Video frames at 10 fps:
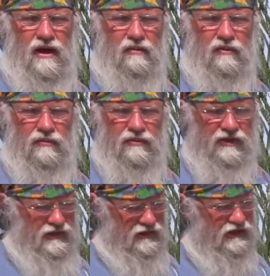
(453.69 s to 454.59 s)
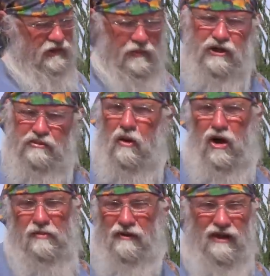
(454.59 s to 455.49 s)
are pretty
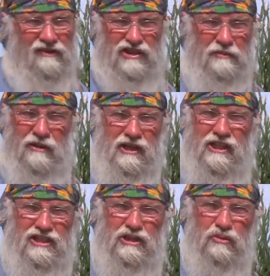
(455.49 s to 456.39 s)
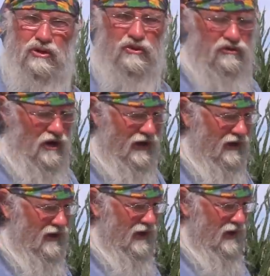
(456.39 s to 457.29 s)
small, but if you have simple needs, this will do the trick.